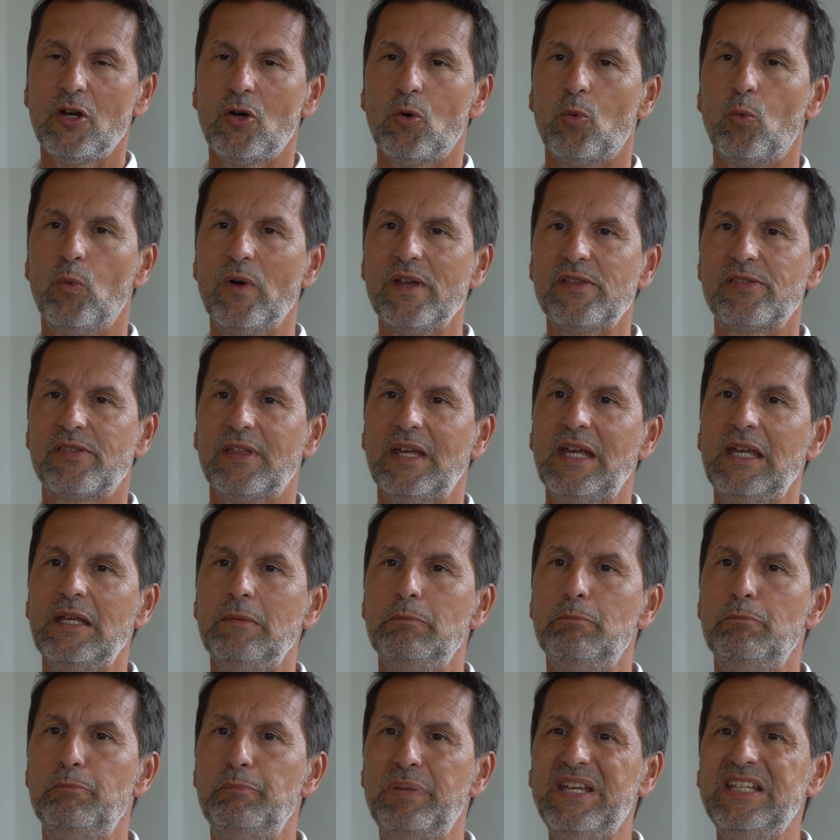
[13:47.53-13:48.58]
with a
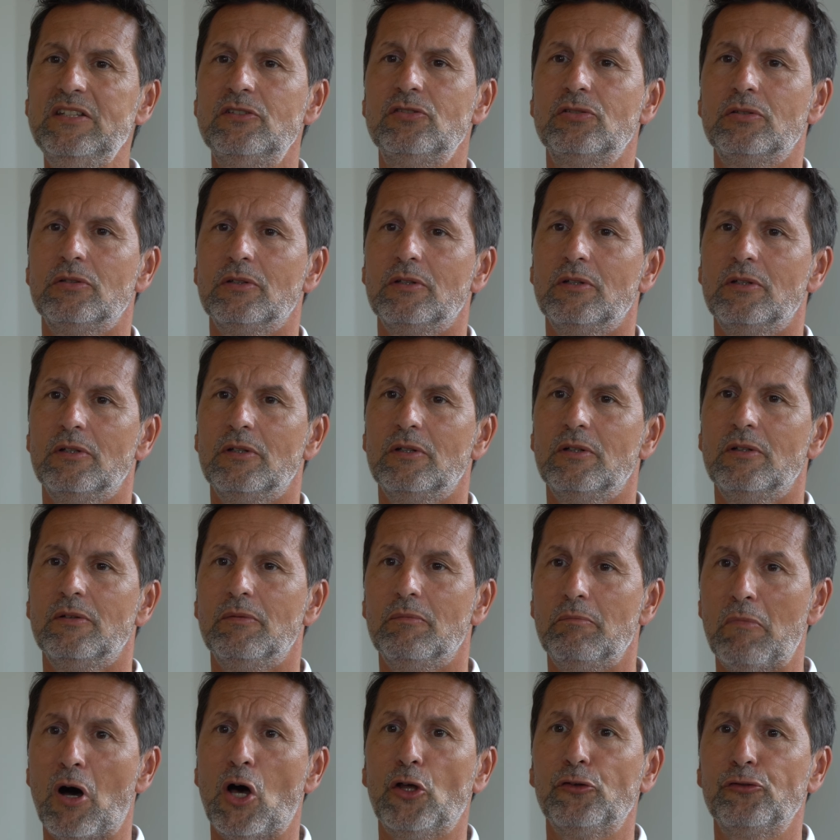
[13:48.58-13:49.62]
beat
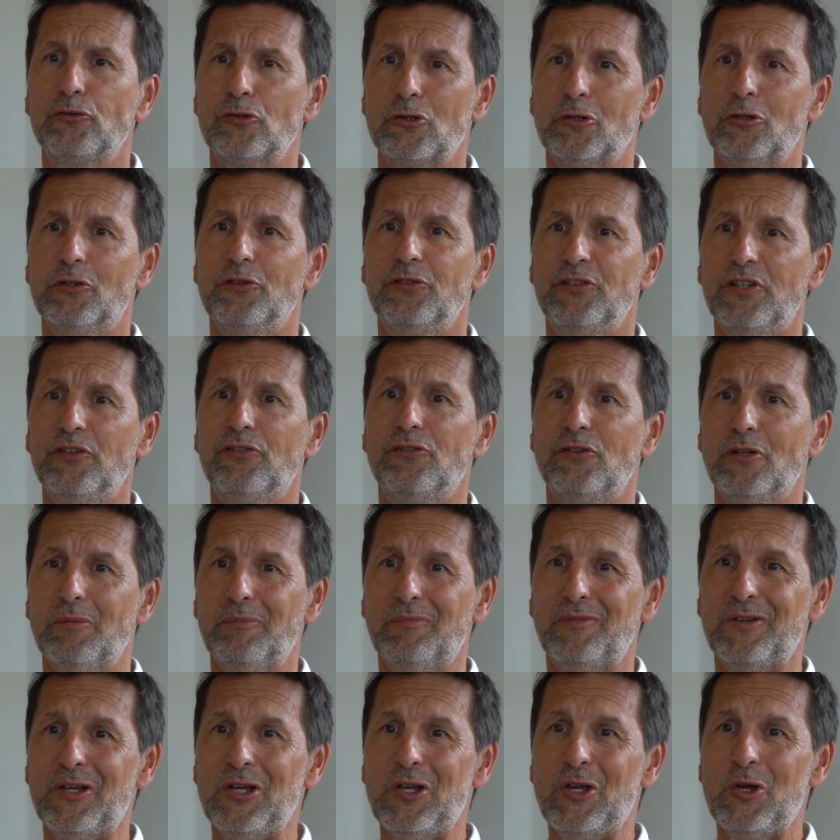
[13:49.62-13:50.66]
master system,
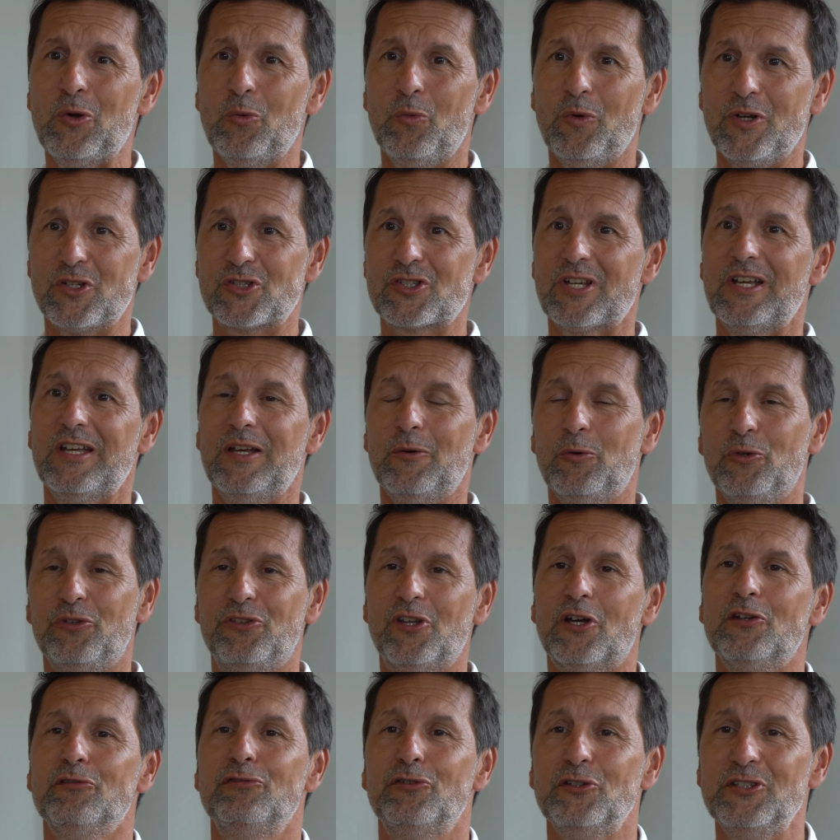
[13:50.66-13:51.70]
which was
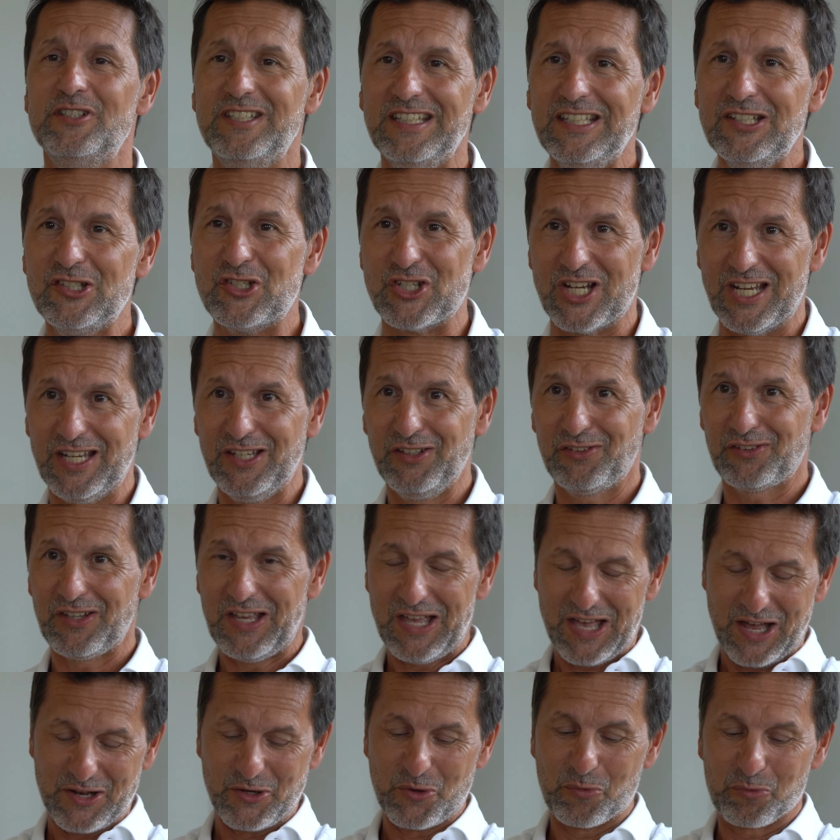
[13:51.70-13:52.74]
done for DJs.
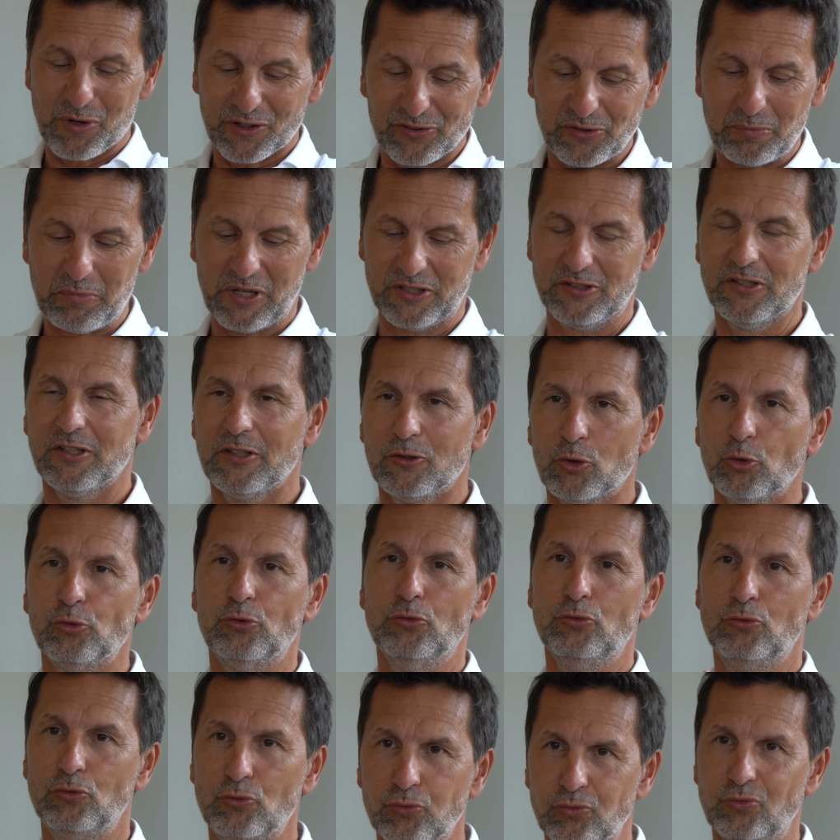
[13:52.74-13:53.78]
And you press a button and it goes,
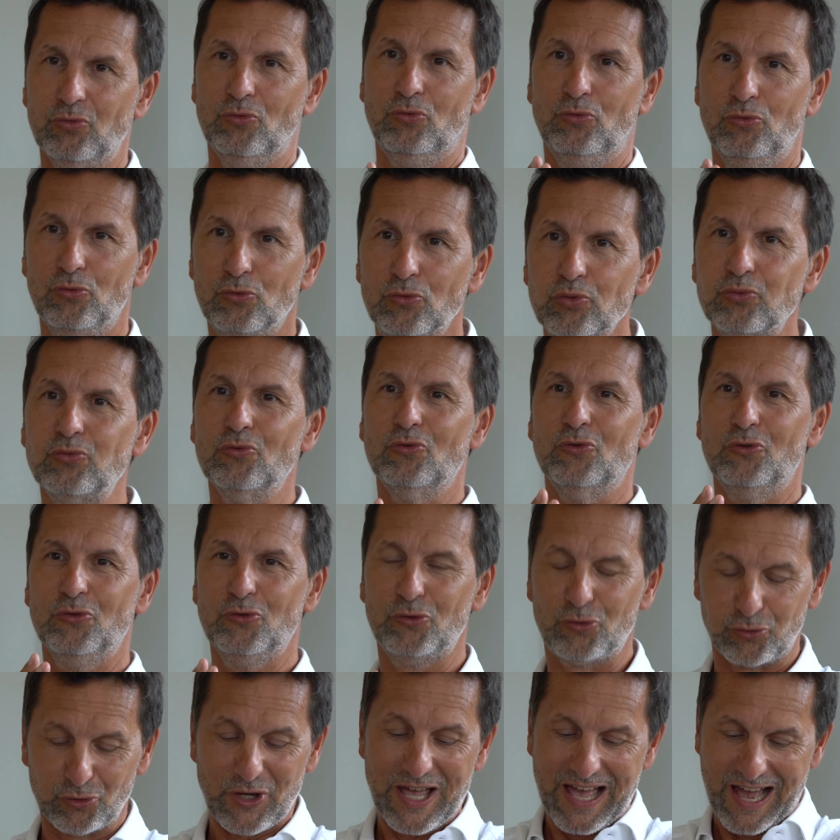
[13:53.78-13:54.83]
doof, doof,
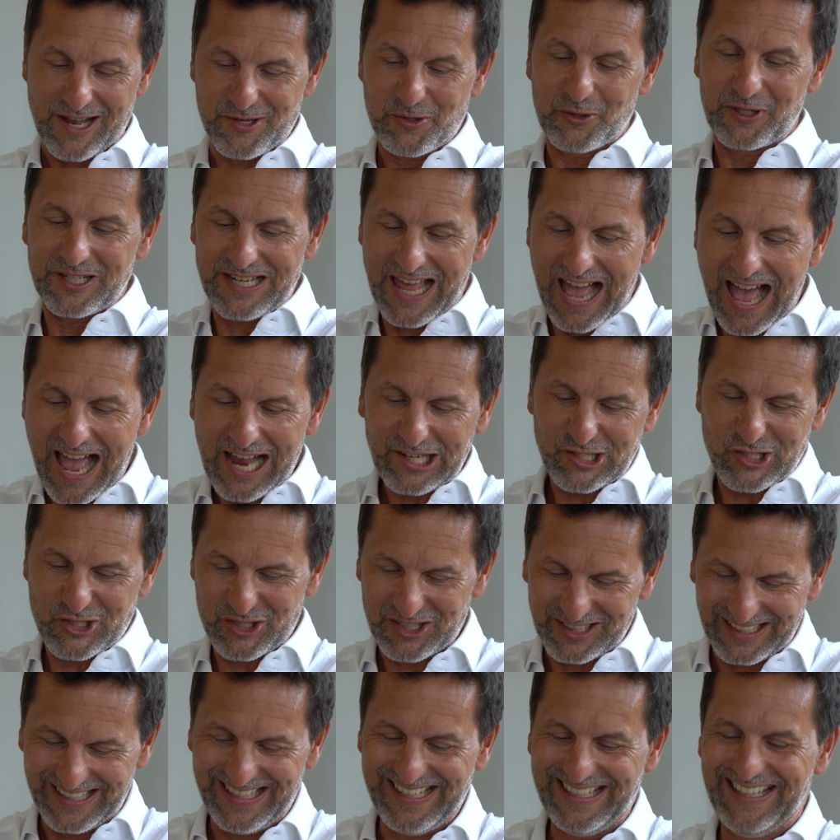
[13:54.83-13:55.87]
doof, and you can
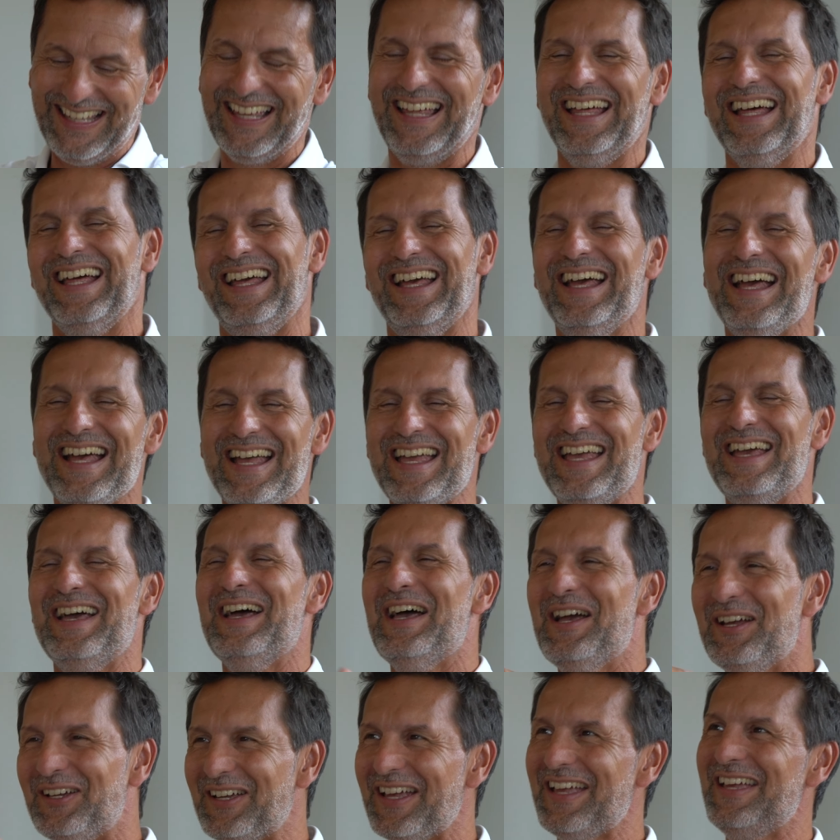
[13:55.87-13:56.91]
actually
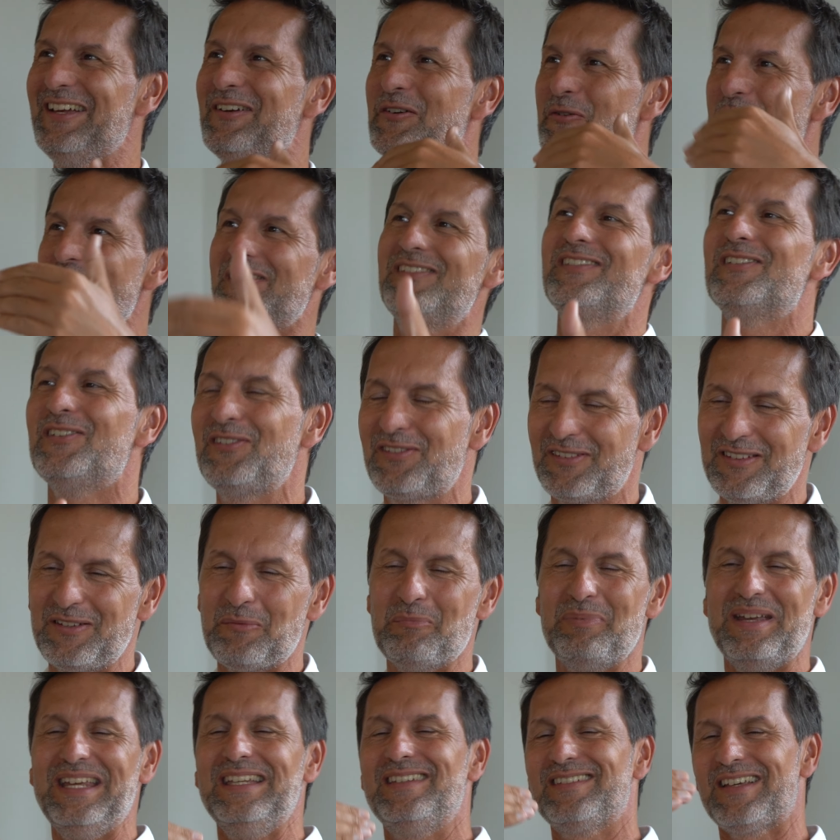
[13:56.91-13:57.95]
increase the
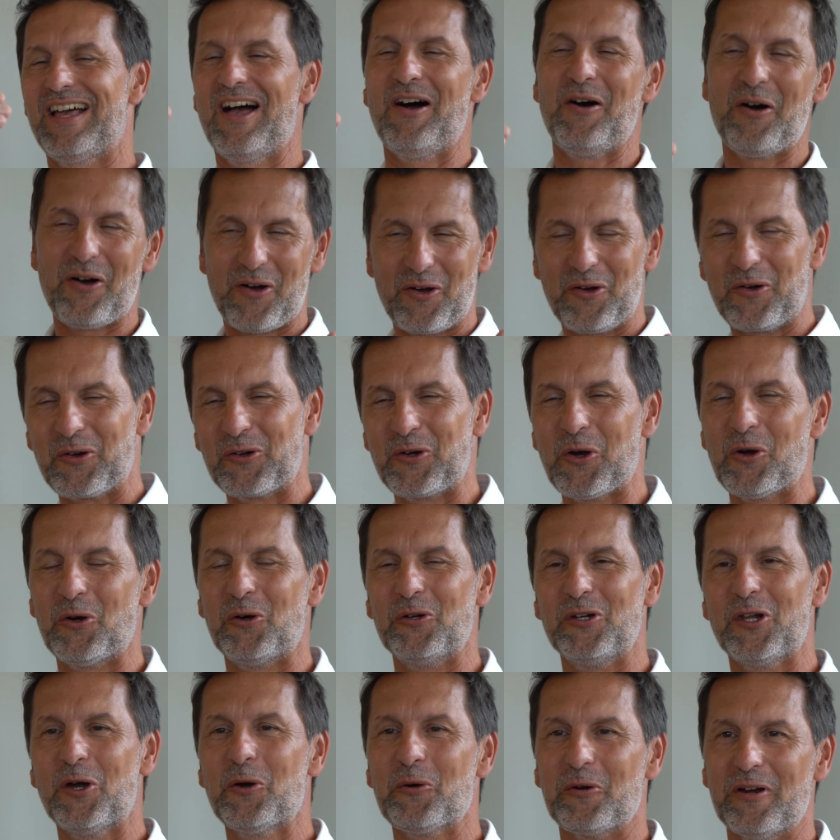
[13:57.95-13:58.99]
beat or go
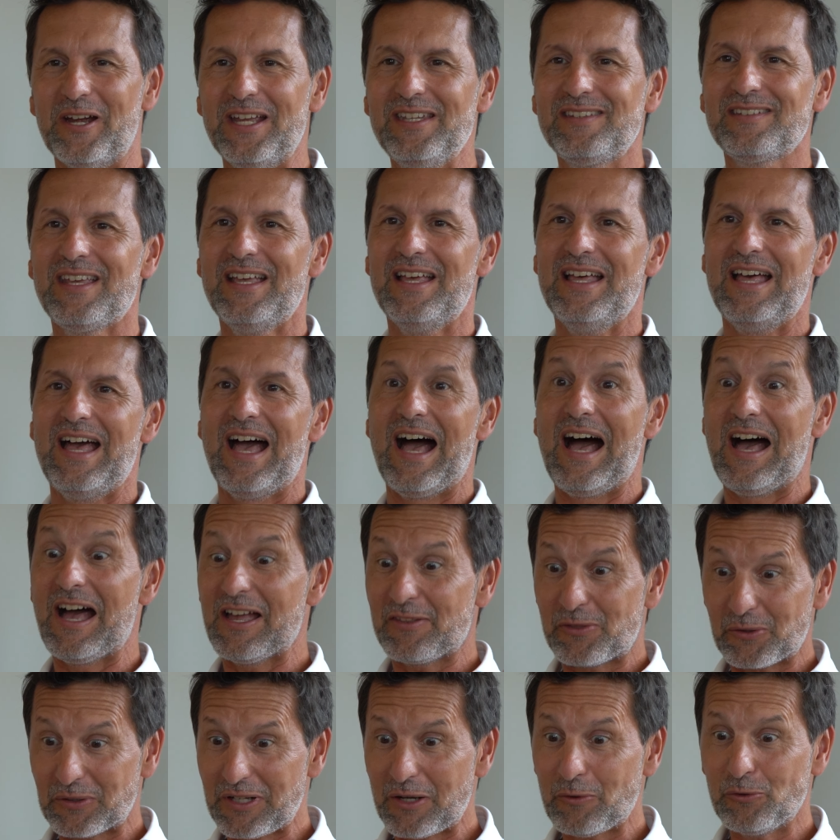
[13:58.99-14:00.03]
lower it. I
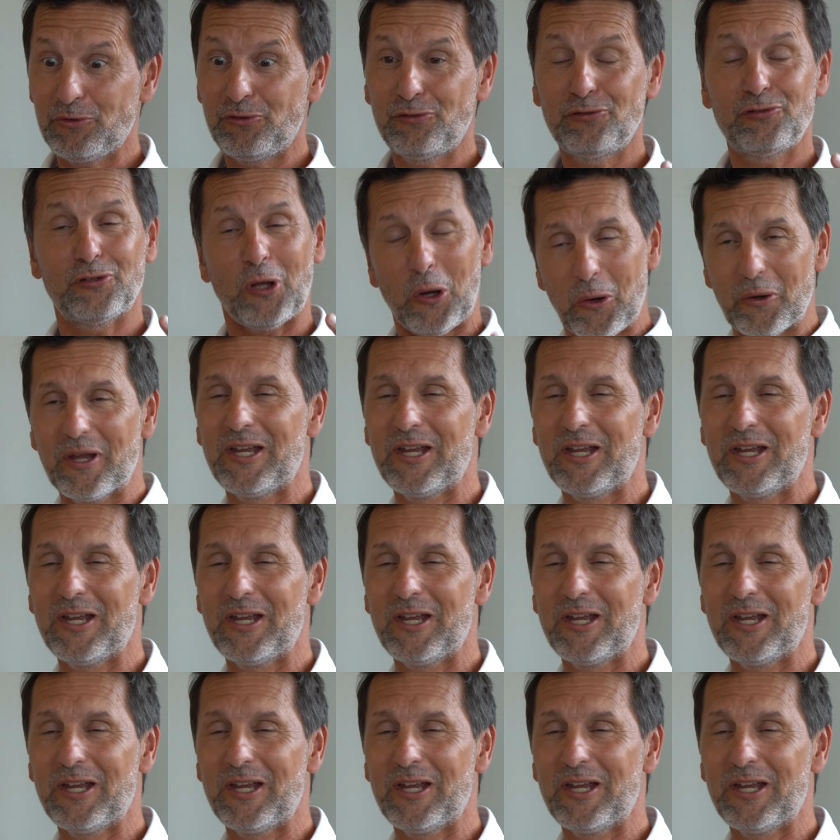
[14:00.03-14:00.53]
thought that was so